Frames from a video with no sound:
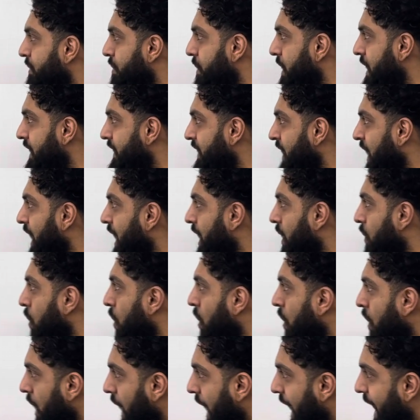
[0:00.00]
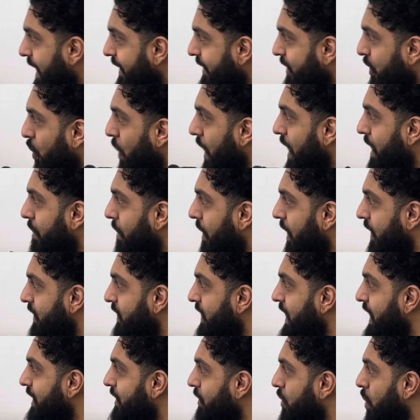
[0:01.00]
b is equal a squared plus
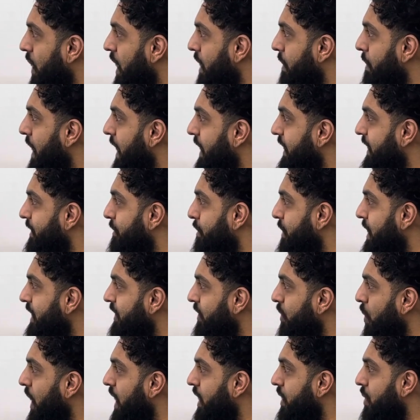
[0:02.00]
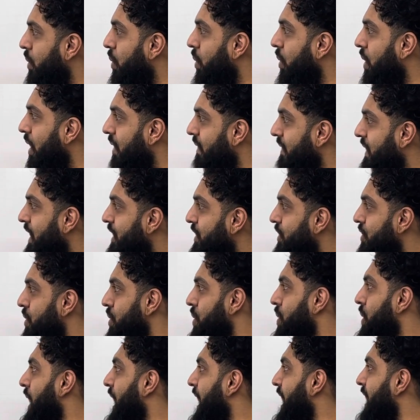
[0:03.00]
c squared minus b squared all over
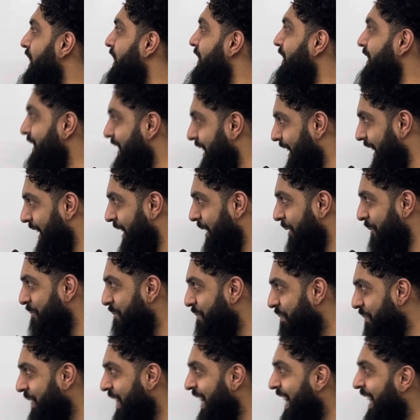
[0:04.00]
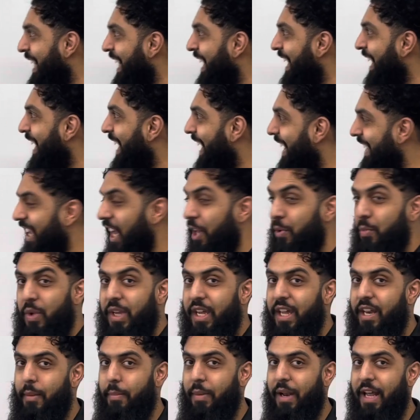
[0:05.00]
2ac. Again, we
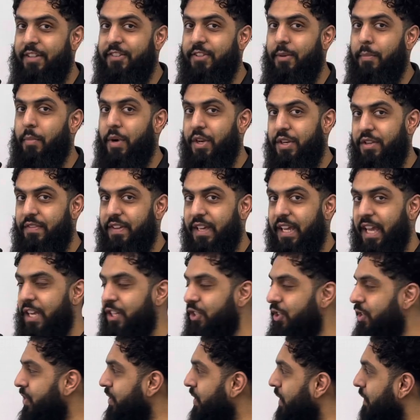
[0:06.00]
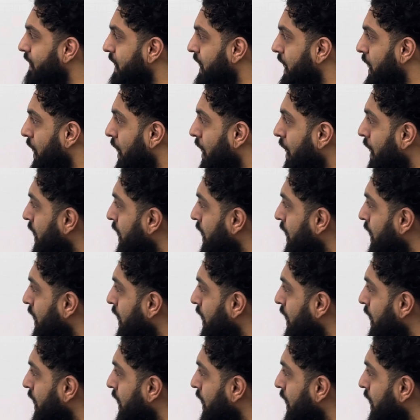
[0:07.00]
can apply some modifications over here.